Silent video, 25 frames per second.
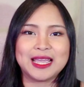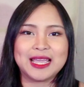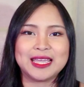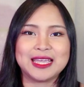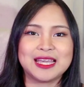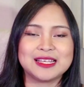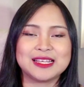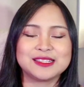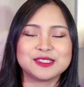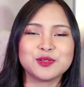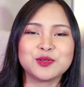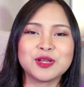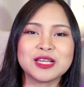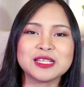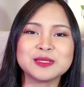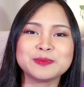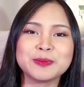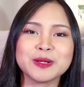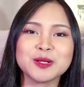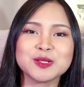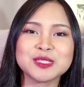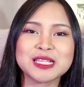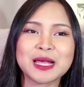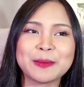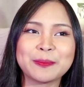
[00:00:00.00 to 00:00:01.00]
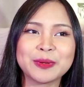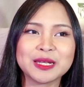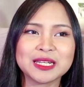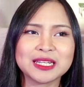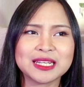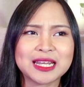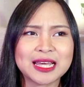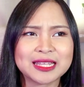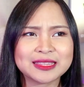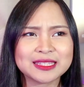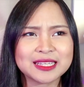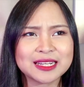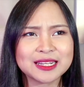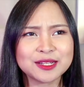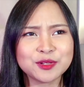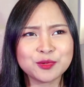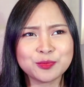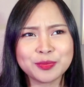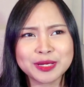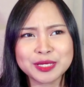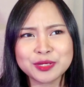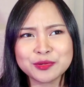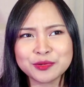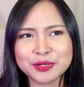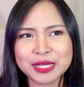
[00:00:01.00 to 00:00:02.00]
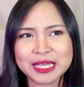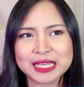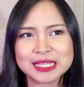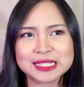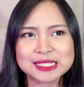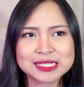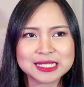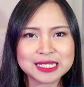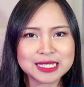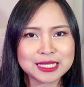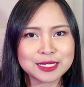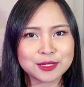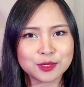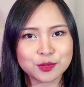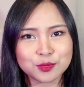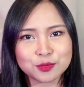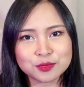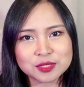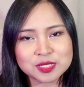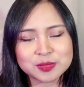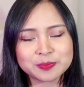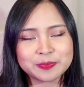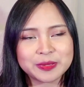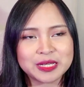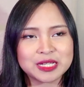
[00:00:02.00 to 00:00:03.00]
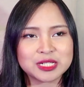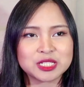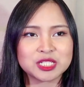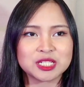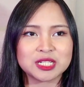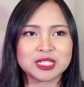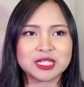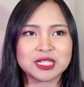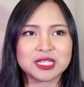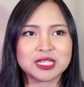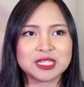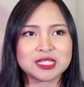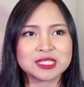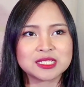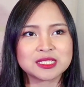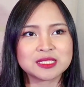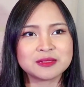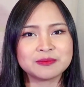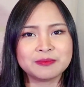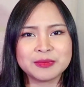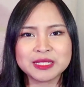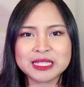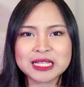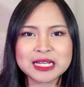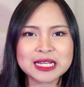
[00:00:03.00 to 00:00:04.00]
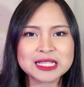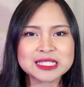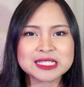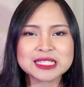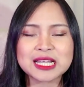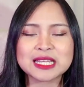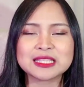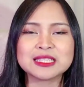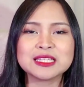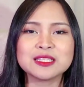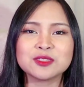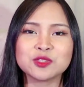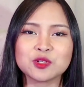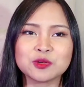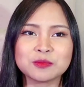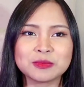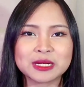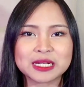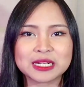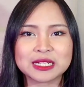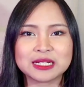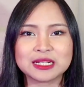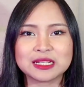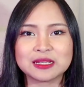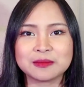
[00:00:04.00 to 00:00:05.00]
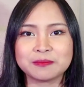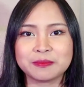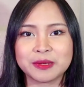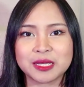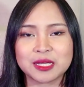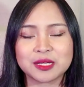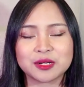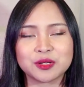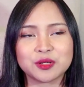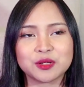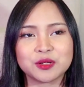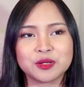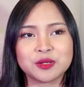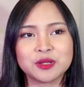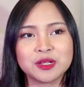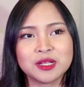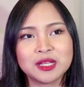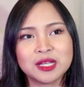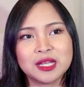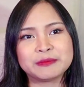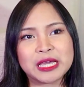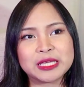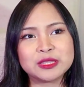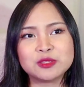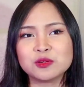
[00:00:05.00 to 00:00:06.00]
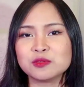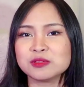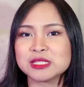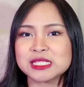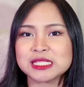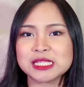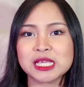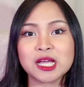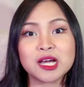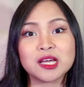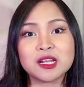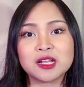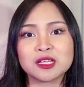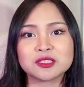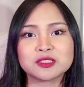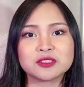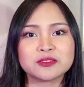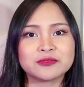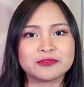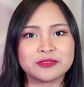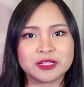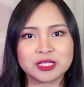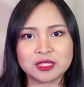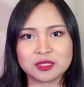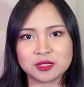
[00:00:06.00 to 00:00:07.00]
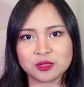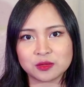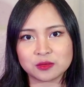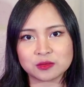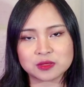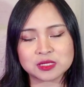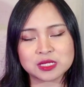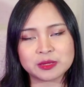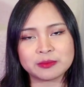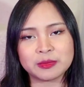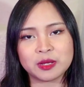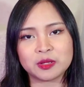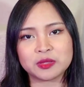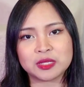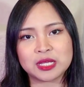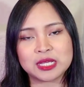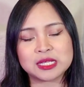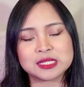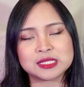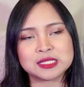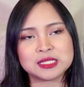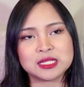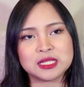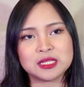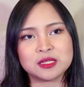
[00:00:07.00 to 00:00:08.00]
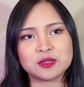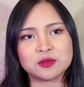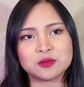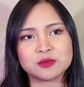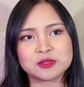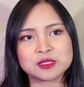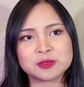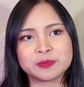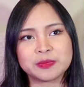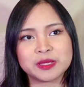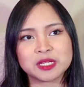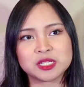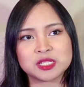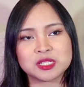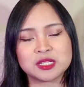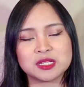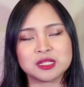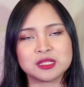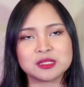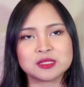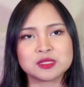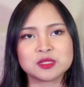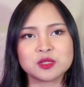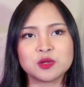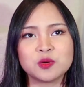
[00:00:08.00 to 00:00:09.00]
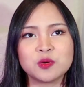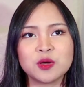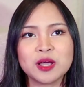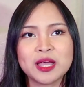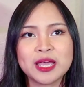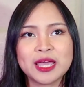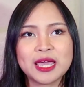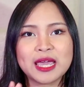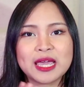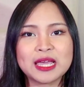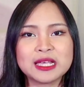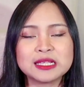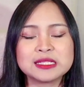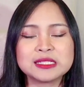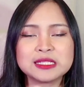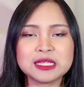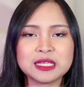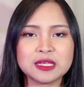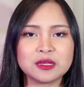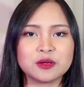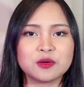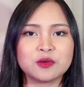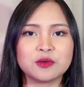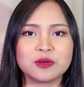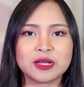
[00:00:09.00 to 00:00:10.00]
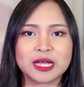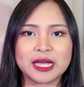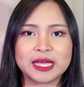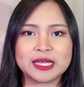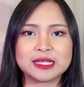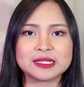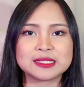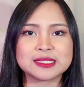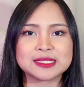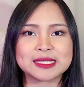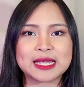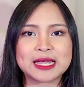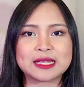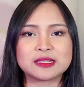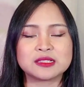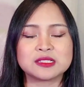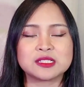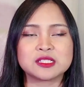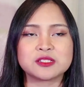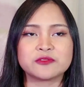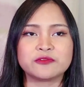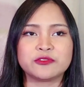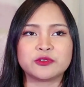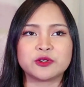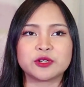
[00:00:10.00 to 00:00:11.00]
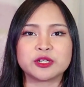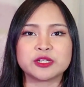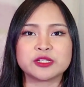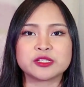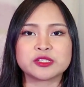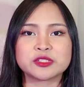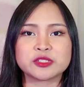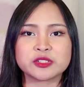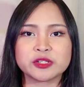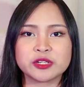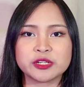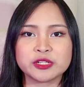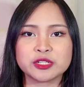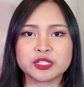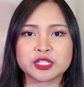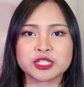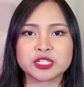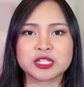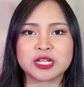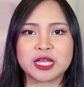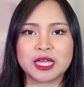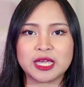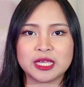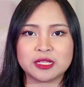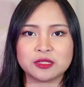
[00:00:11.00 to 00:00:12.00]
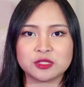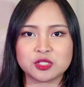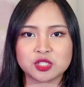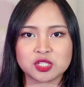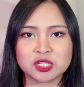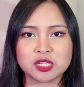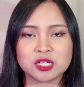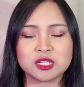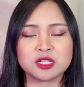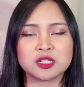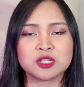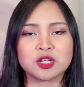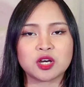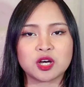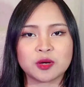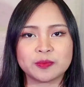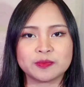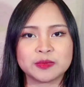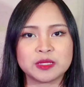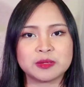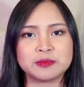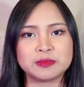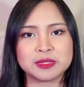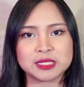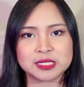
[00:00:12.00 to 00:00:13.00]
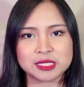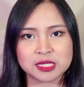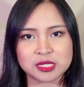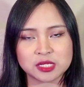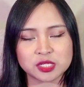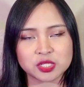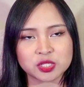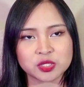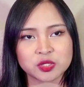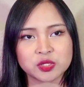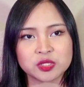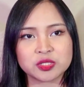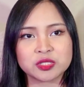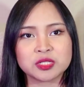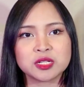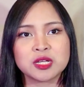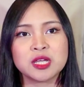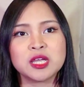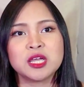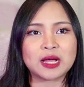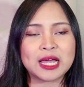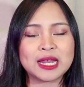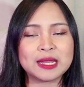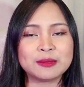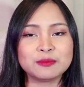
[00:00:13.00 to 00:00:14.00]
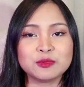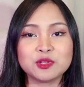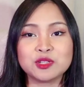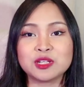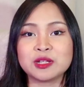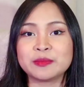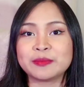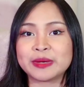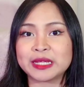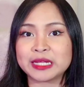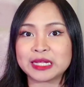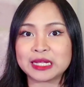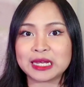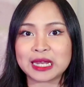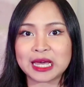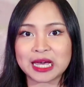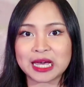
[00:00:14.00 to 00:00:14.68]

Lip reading: Ayan, so guys, pag-usapan na natin, ano ba yung SEO specialist? Madalas natin itong marinig, pero I don't see a lot of videos about SEO specialist. So, SEO guys stands for Search Engine Optimization. Alam nyo naman na